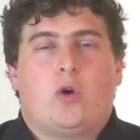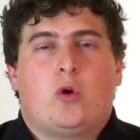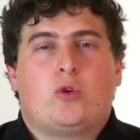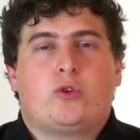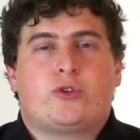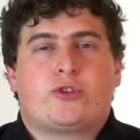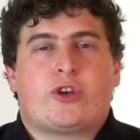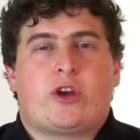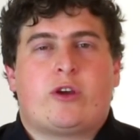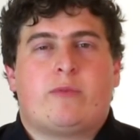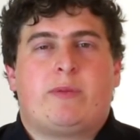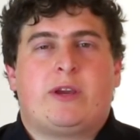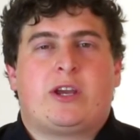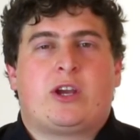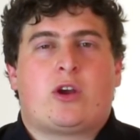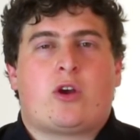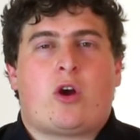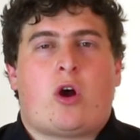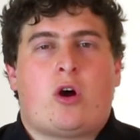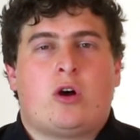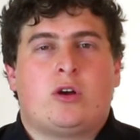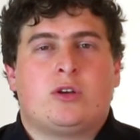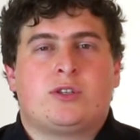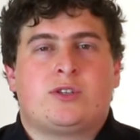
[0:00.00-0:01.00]
Also,
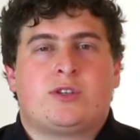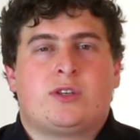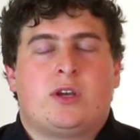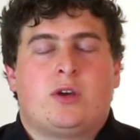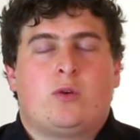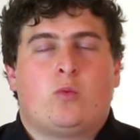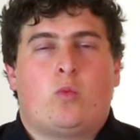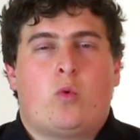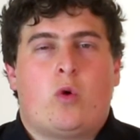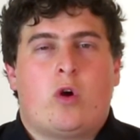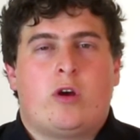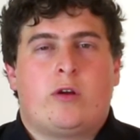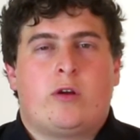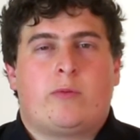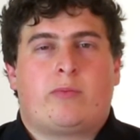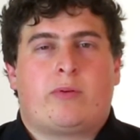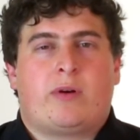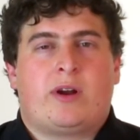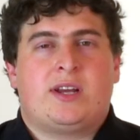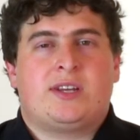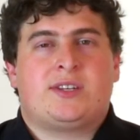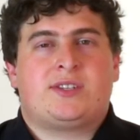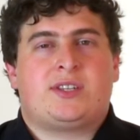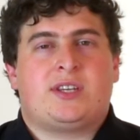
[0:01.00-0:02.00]
because
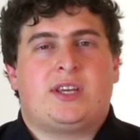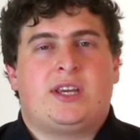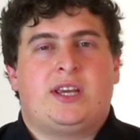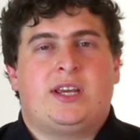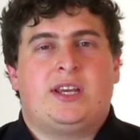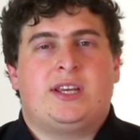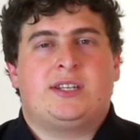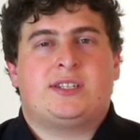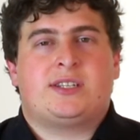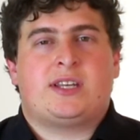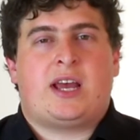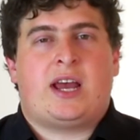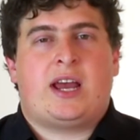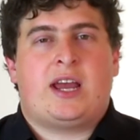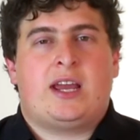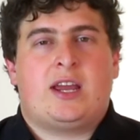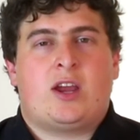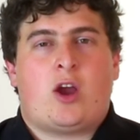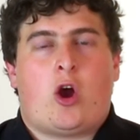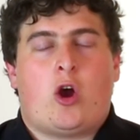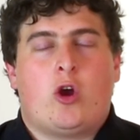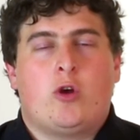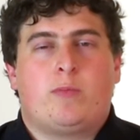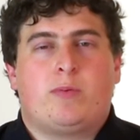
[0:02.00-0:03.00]
WordPress is
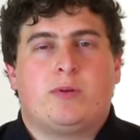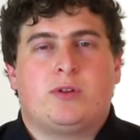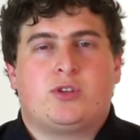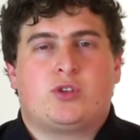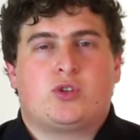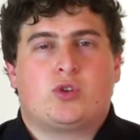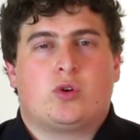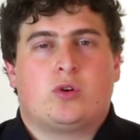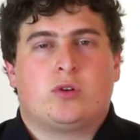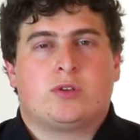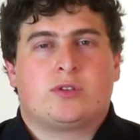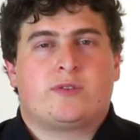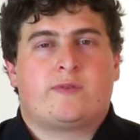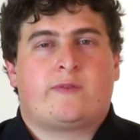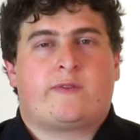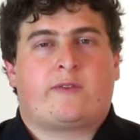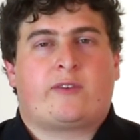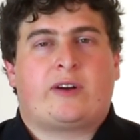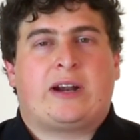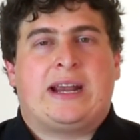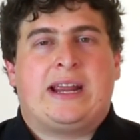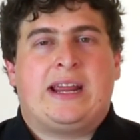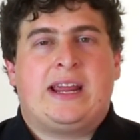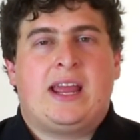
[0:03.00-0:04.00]
an open source
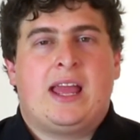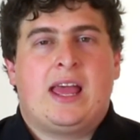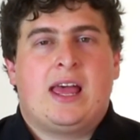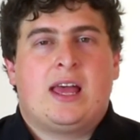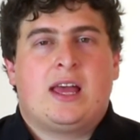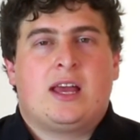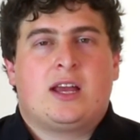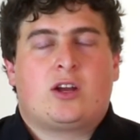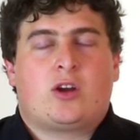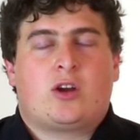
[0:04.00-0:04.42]
free